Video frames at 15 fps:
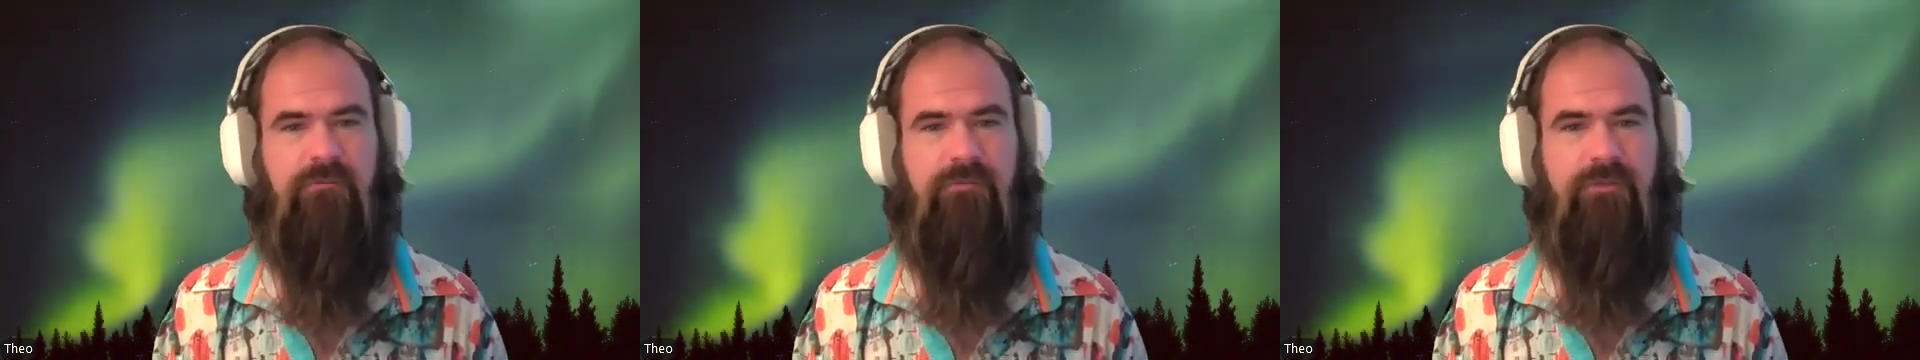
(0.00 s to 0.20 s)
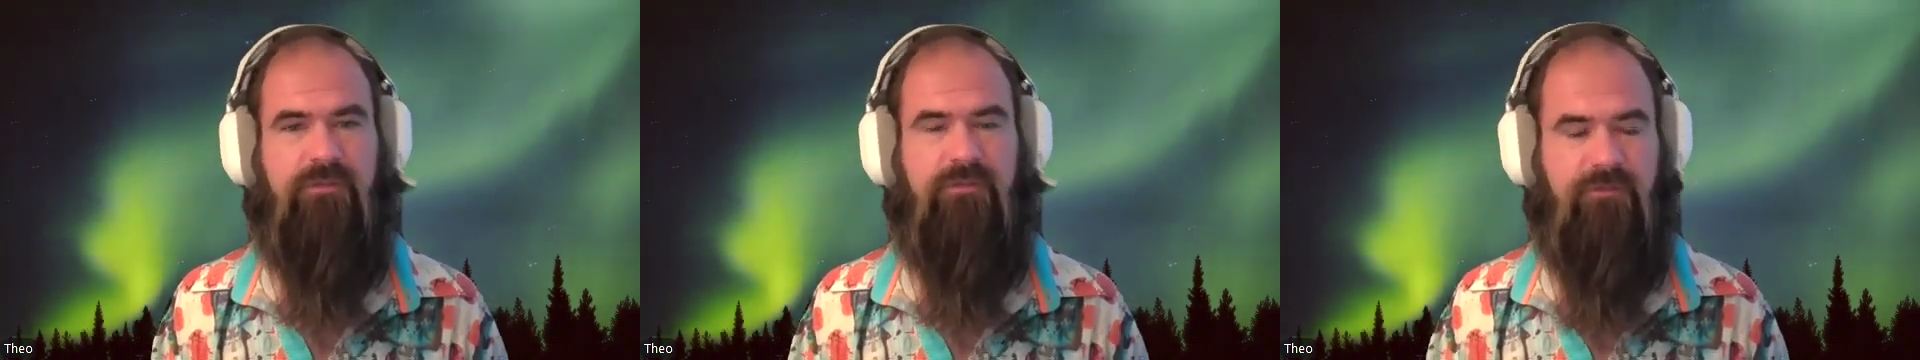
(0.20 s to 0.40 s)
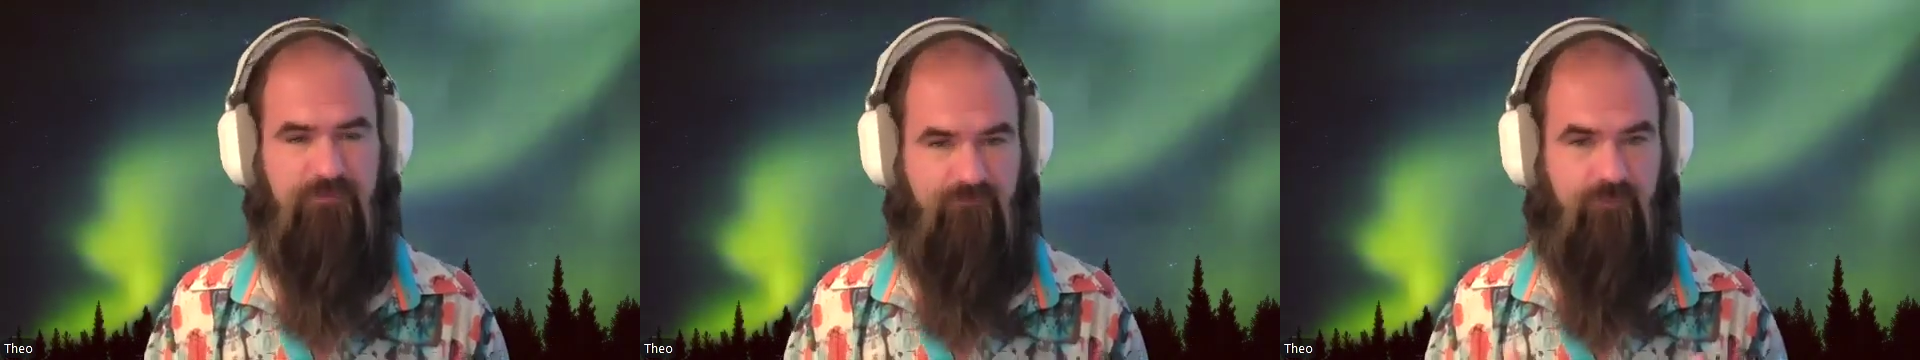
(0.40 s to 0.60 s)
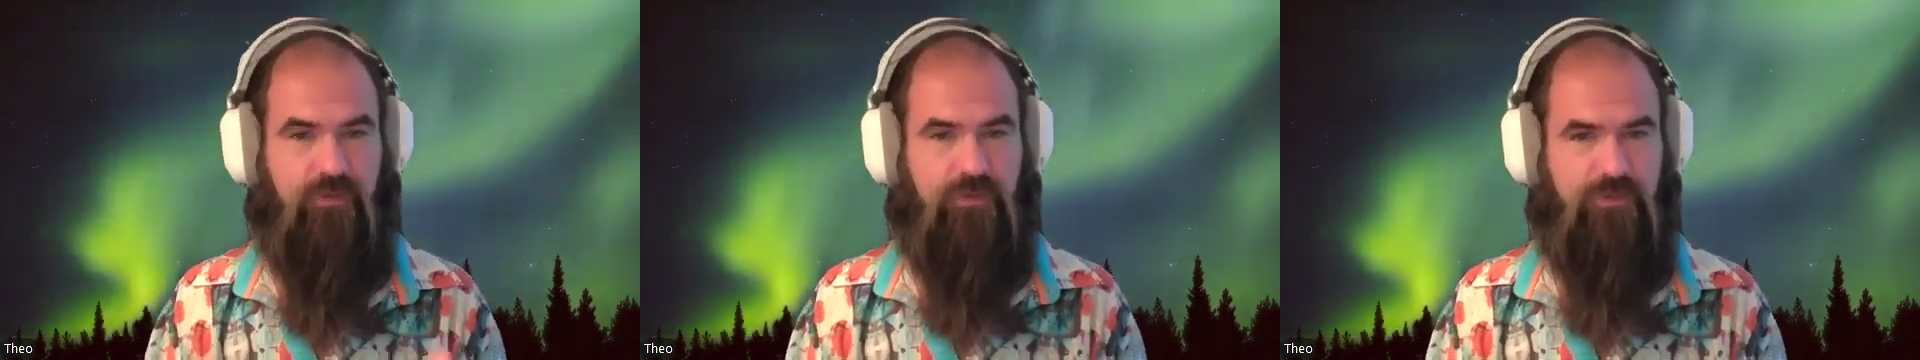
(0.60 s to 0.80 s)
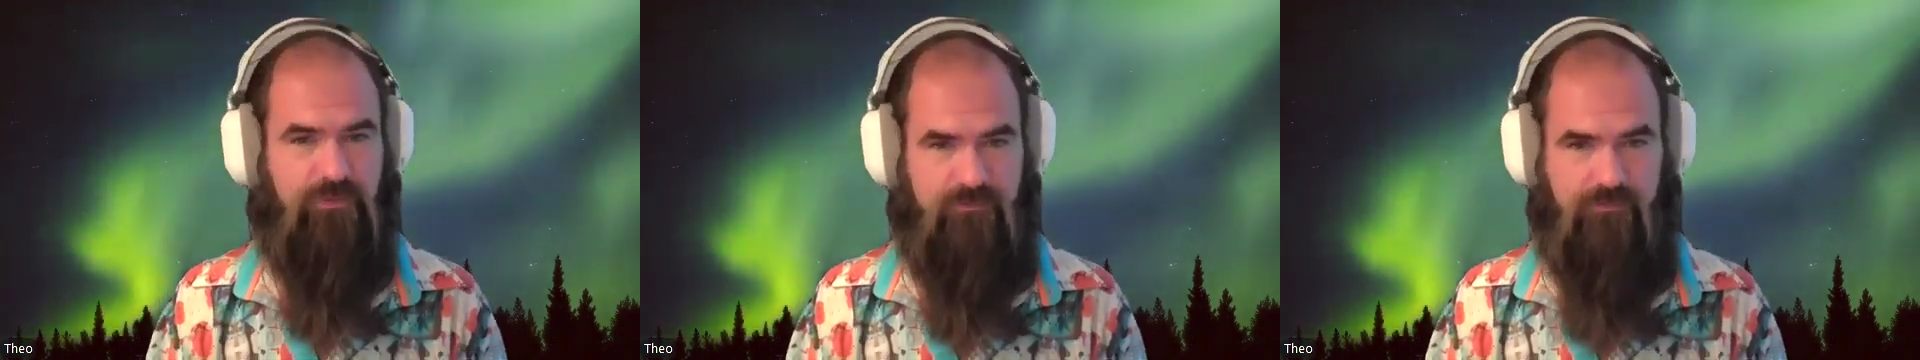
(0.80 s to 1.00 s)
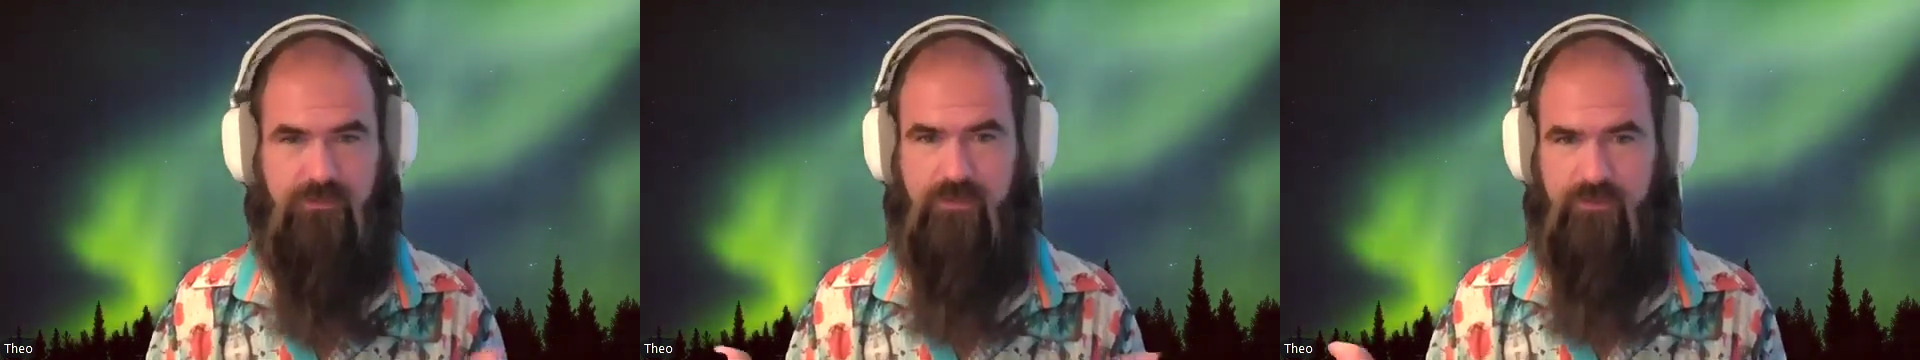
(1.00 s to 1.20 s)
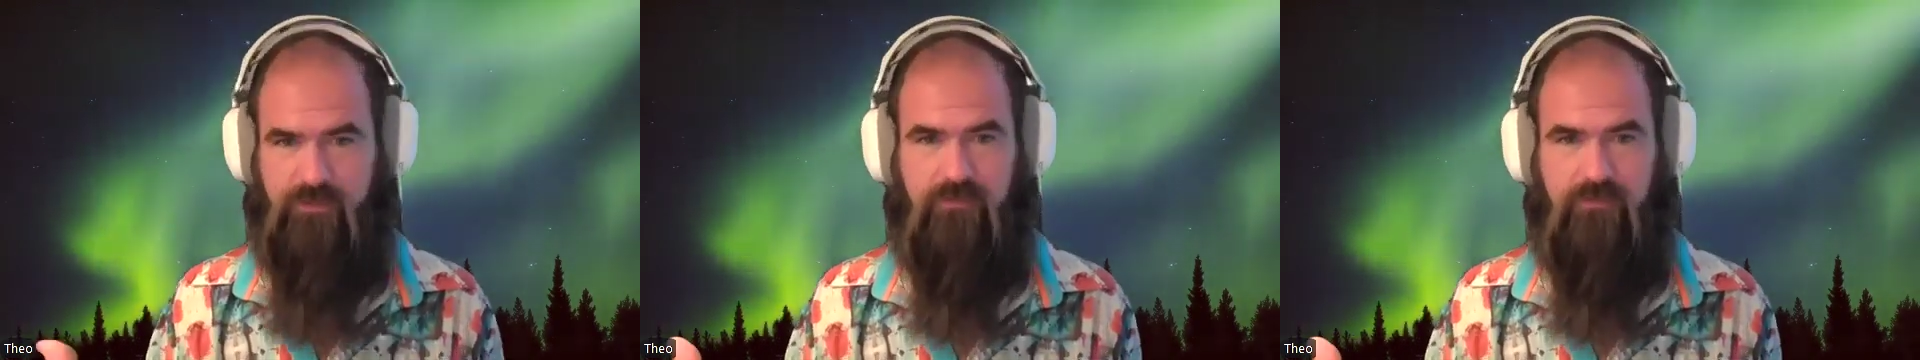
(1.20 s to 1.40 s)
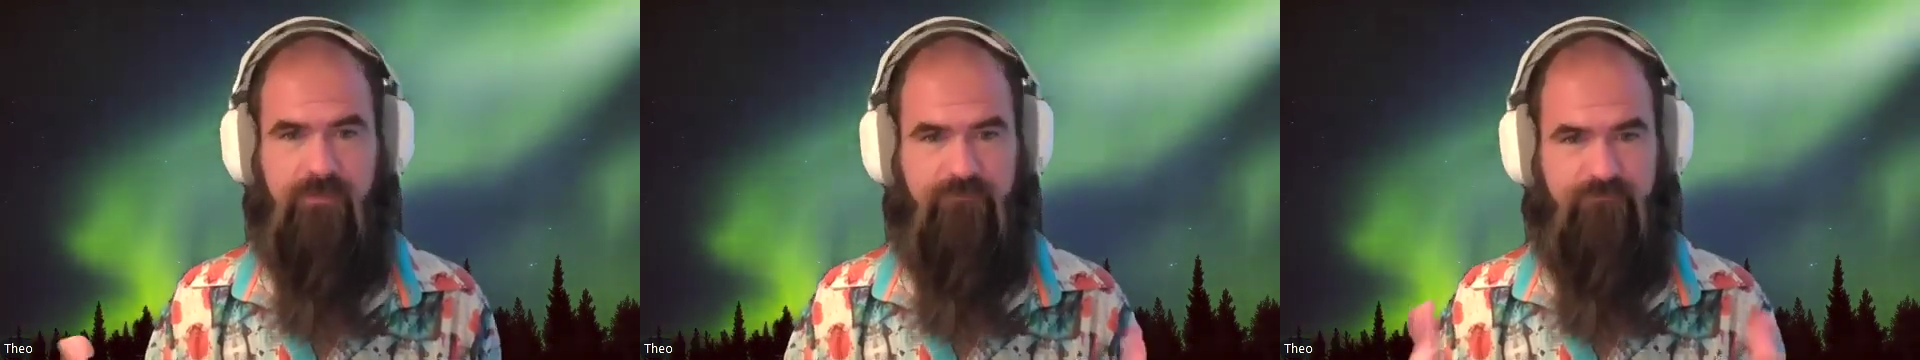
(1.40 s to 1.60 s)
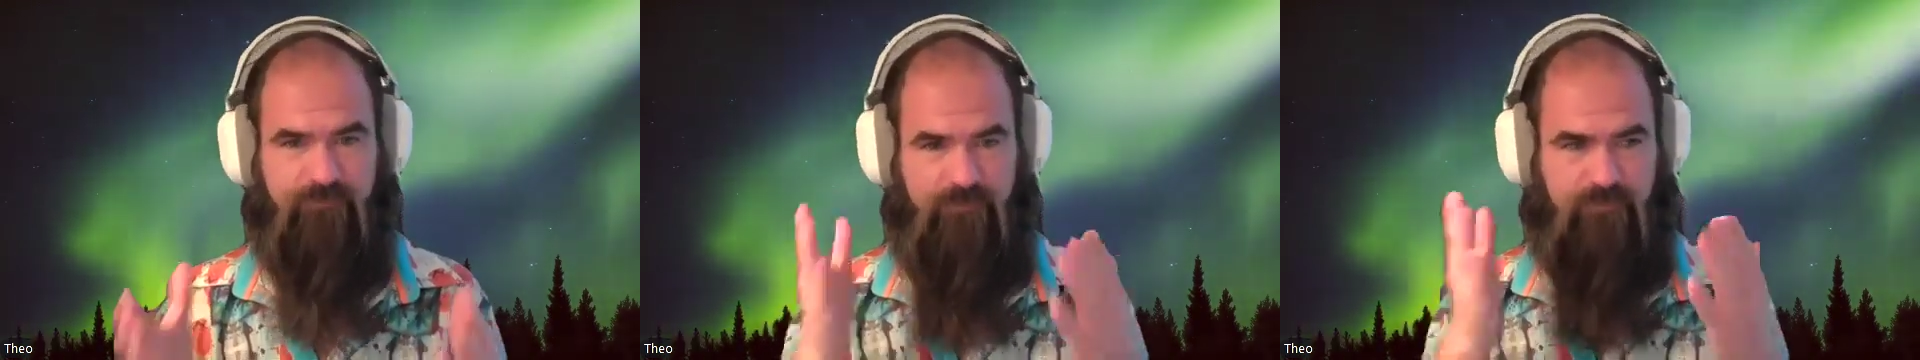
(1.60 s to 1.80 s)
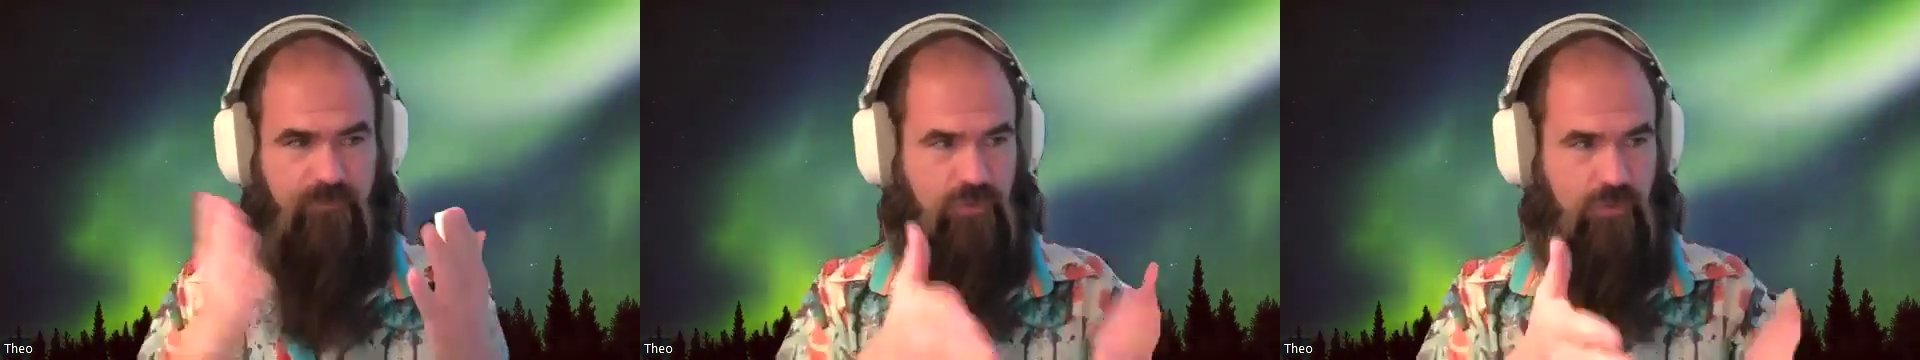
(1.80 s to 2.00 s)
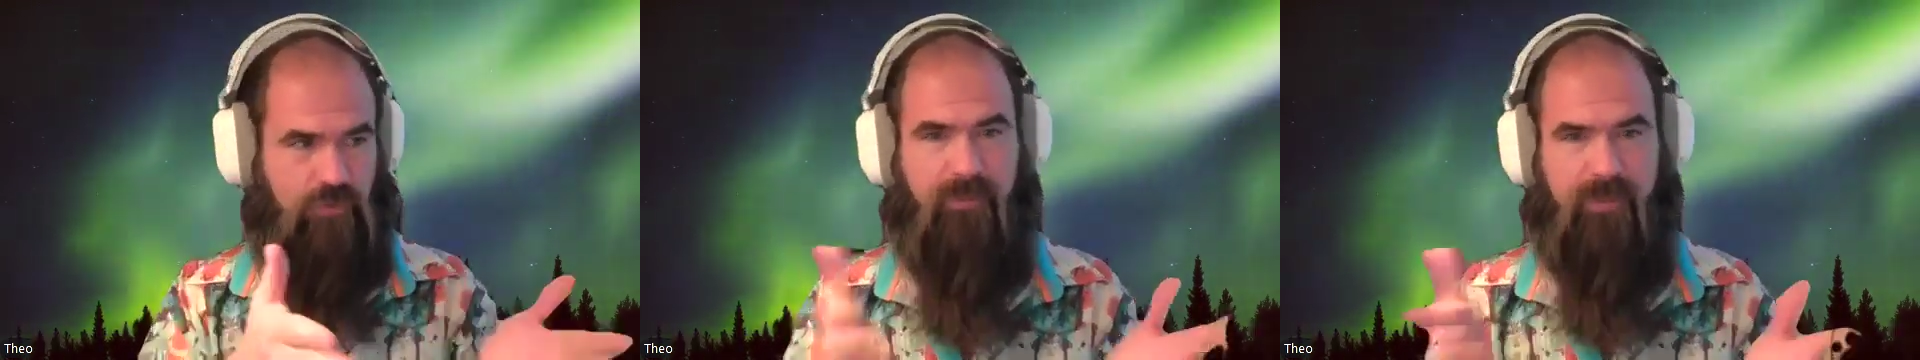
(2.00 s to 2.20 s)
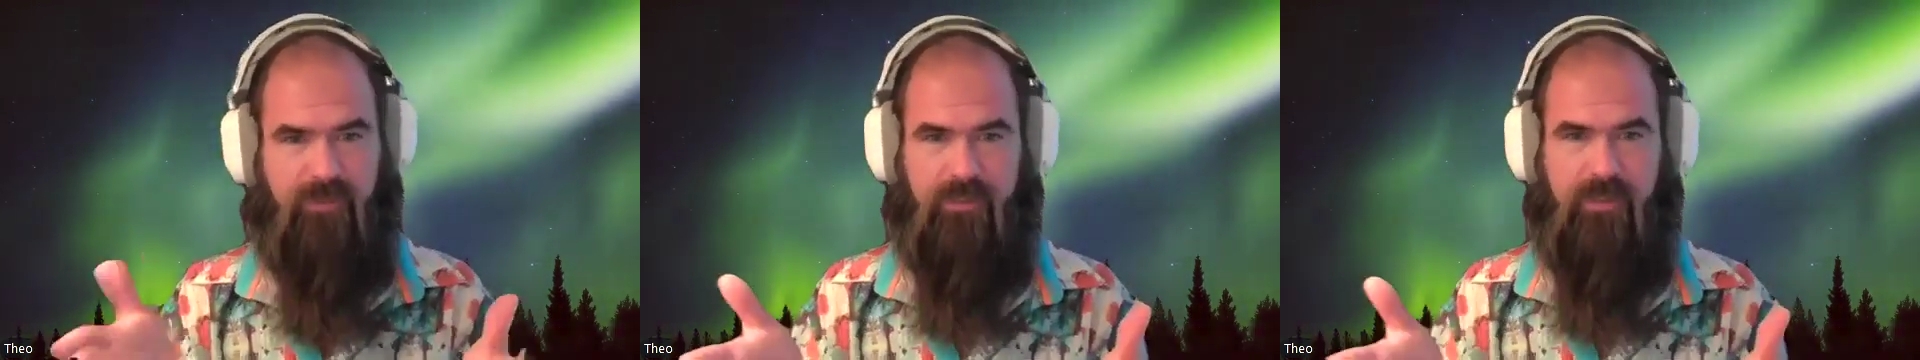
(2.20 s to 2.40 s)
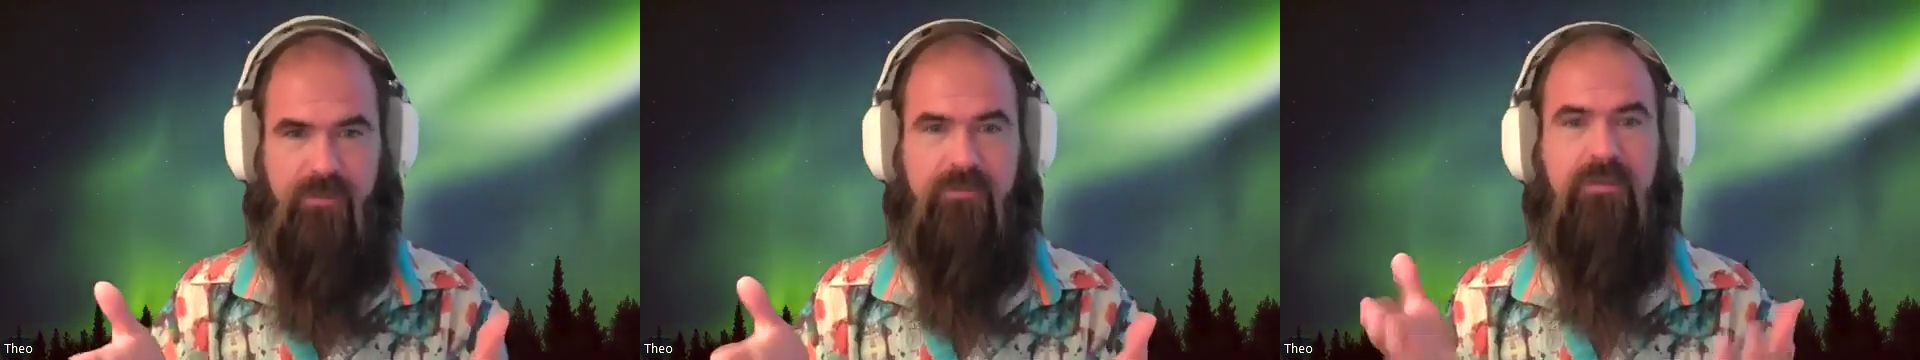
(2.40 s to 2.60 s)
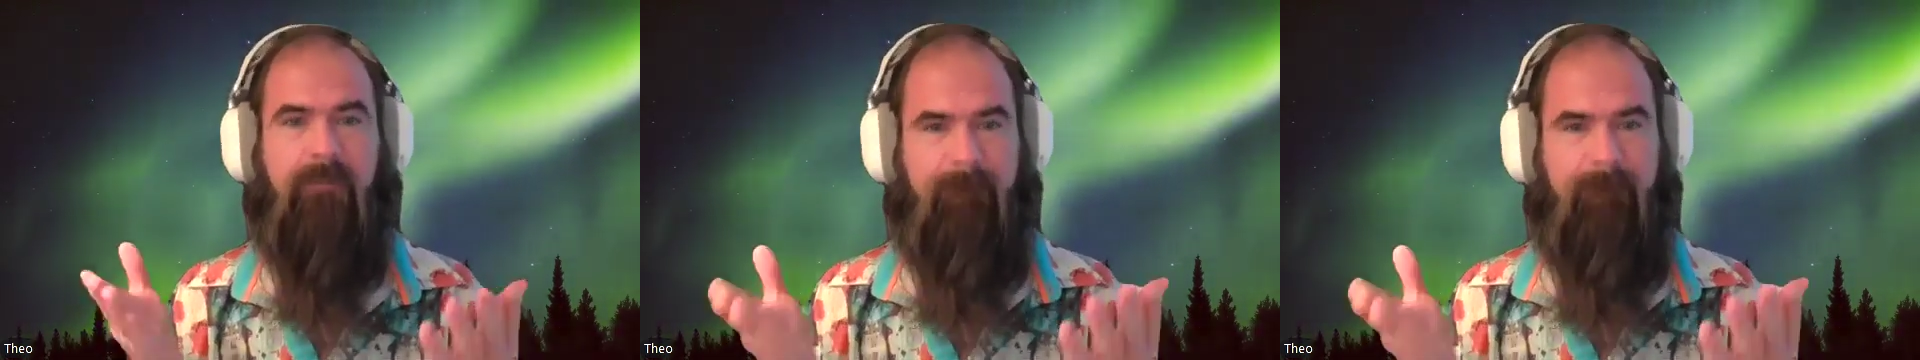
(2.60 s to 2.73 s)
But for, if you go by that,